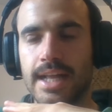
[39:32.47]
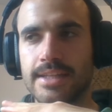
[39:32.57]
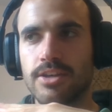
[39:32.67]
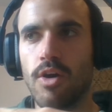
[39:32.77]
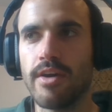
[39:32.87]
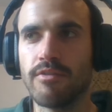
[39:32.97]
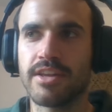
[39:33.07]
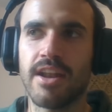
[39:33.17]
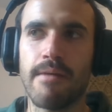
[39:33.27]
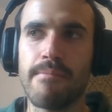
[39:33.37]
going with
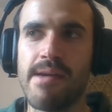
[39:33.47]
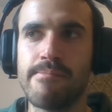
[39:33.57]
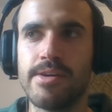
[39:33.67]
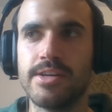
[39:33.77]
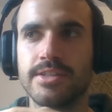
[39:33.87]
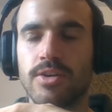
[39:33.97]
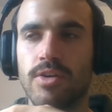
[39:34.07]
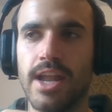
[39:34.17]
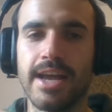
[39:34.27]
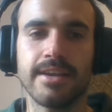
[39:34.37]
club members, or
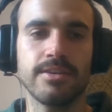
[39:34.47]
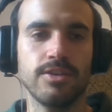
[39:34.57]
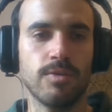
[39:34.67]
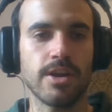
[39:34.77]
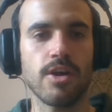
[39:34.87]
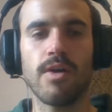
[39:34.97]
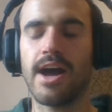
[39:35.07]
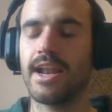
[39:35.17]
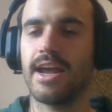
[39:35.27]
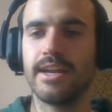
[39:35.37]
like you want to go
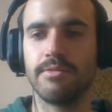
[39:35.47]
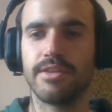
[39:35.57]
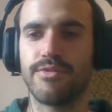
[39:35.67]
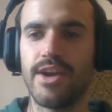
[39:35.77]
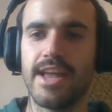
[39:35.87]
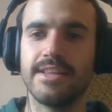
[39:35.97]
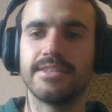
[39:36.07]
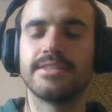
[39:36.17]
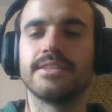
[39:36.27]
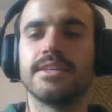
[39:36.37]
highlining with
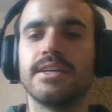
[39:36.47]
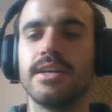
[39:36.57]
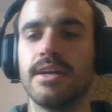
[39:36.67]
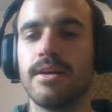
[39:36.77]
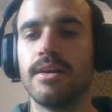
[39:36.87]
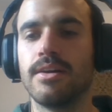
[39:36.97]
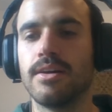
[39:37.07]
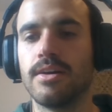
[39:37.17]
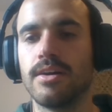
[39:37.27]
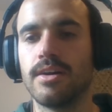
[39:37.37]
friends,
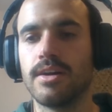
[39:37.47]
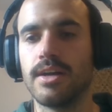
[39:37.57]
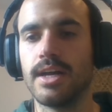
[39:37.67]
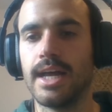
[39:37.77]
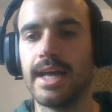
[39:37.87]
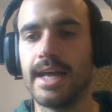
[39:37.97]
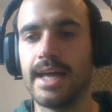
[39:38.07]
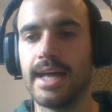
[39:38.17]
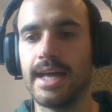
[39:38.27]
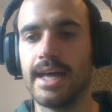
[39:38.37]

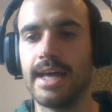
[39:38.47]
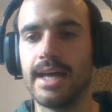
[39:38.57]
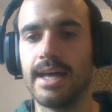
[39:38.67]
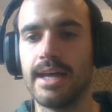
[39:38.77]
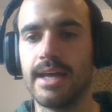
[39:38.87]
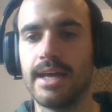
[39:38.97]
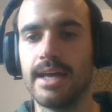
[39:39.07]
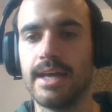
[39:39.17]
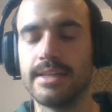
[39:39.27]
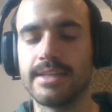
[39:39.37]

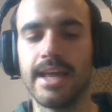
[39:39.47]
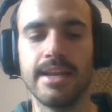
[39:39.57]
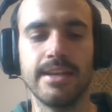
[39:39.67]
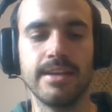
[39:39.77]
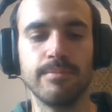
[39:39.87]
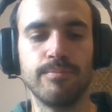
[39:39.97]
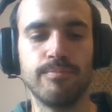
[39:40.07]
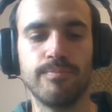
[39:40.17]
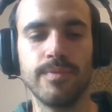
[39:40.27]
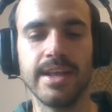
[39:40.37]
and then
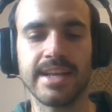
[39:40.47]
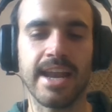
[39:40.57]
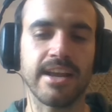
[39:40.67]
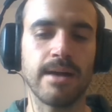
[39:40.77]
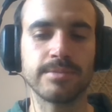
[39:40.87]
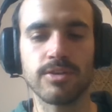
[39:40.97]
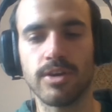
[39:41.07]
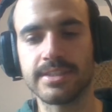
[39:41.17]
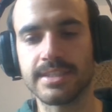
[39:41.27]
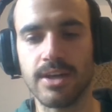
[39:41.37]
it kind of comes
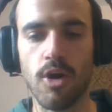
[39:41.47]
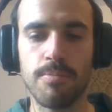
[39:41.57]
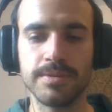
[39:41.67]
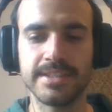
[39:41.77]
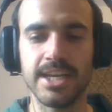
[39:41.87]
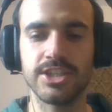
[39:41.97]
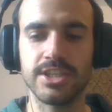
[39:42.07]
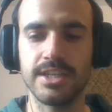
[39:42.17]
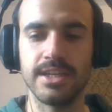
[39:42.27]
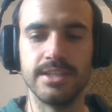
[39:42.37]
across as the open
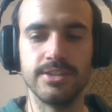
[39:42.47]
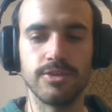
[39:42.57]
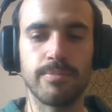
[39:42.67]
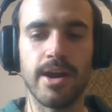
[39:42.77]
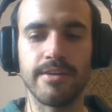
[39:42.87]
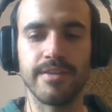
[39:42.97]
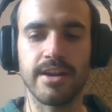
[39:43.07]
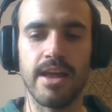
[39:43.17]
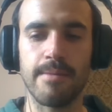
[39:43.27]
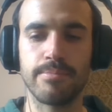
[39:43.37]
session and you're part of the
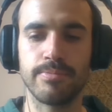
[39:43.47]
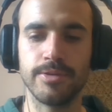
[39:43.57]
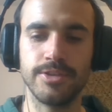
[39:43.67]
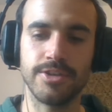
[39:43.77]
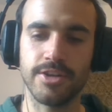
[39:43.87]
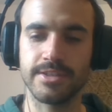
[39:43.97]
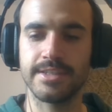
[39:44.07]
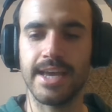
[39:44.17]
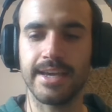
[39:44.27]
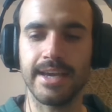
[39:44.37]
club but you're not
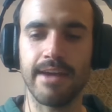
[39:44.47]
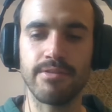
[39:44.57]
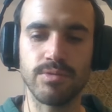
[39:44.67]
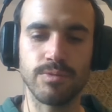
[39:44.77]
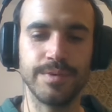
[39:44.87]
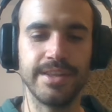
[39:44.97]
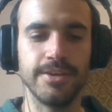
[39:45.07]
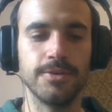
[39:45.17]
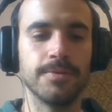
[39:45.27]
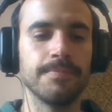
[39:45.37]
taking everyone with
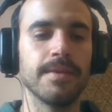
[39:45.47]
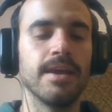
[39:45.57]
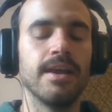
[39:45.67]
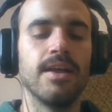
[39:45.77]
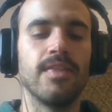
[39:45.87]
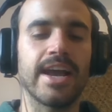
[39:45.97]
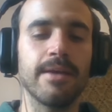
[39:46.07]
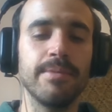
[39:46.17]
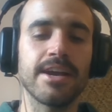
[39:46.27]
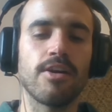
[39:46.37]
you. That can
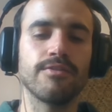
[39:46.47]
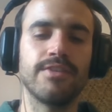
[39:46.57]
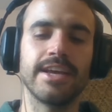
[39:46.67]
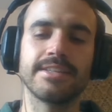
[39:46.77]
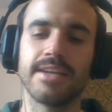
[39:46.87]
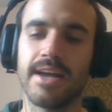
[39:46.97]
be a conflict.